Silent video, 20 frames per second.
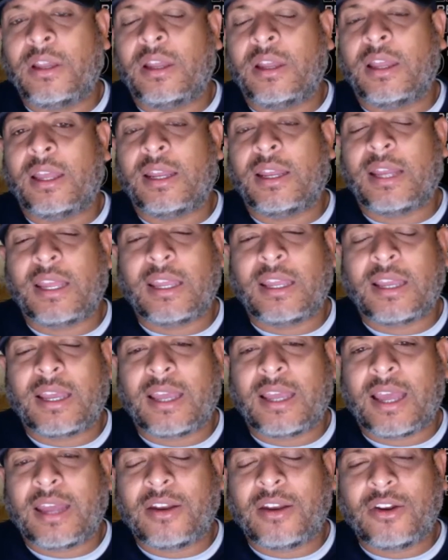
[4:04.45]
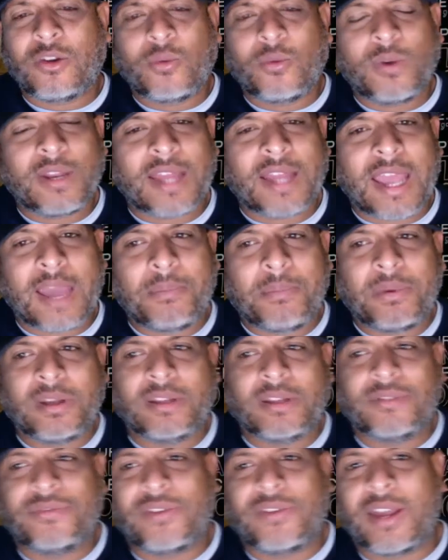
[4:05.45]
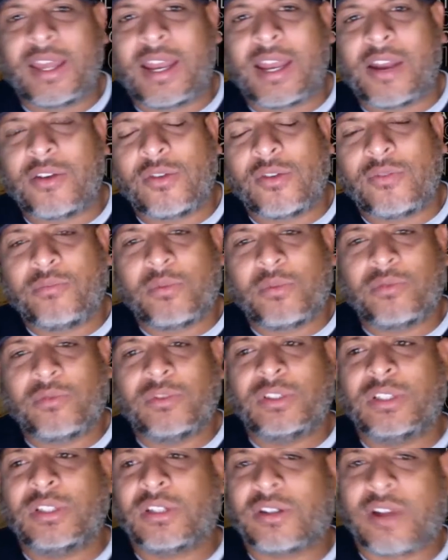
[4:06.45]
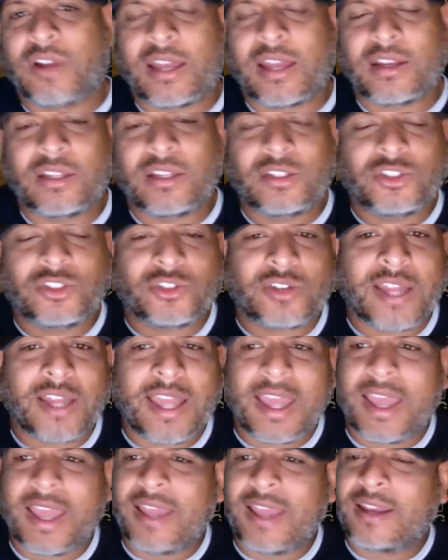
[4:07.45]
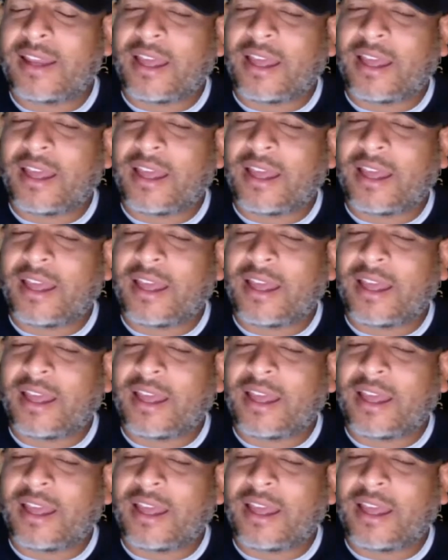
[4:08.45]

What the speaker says: And I don't know what happened in the fight. I don't know if Maurice Hooker had an injured hand.